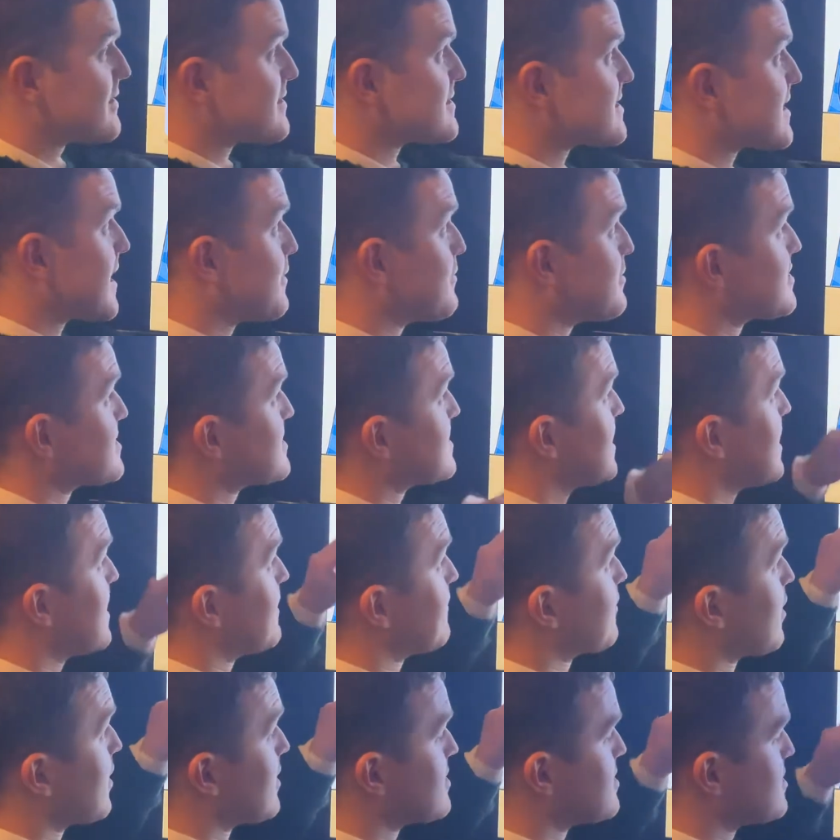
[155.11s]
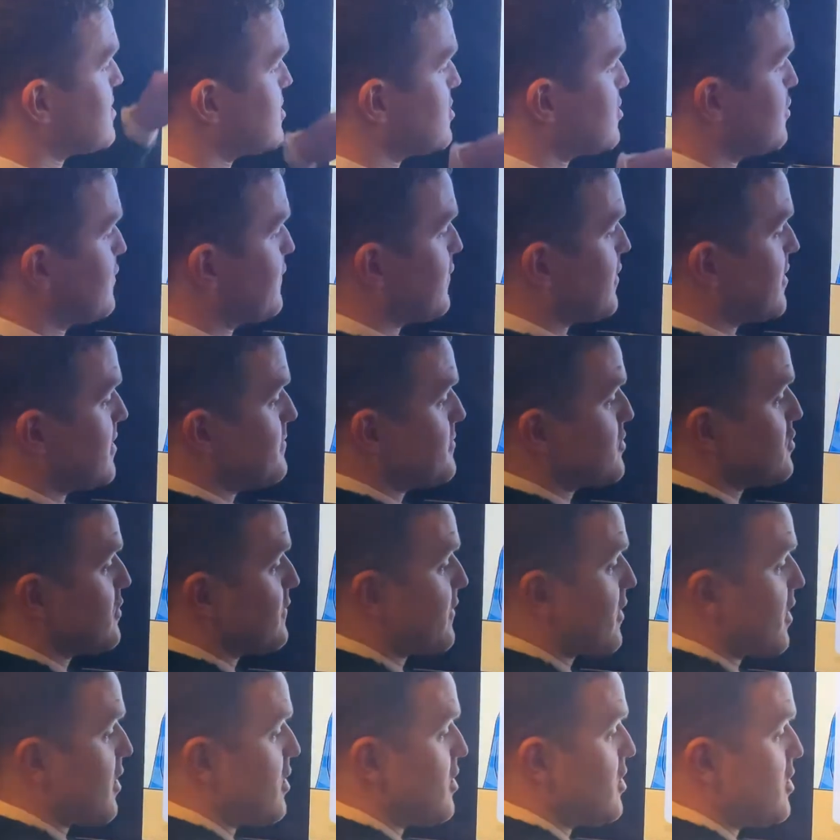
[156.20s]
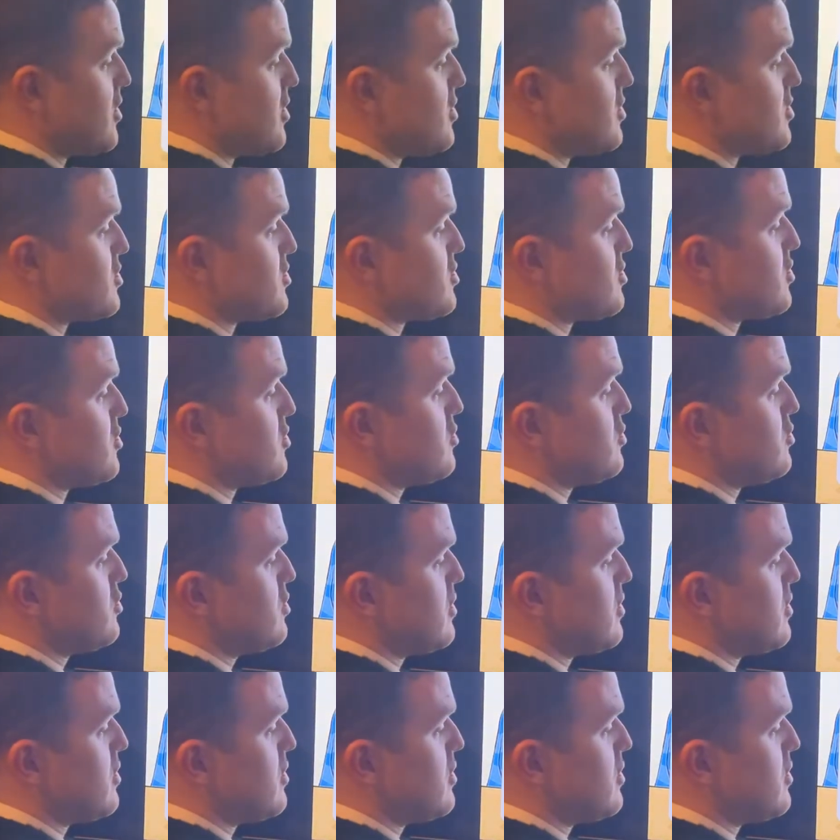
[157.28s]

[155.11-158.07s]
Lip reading: I would say I've got 2 for him. So I've got 2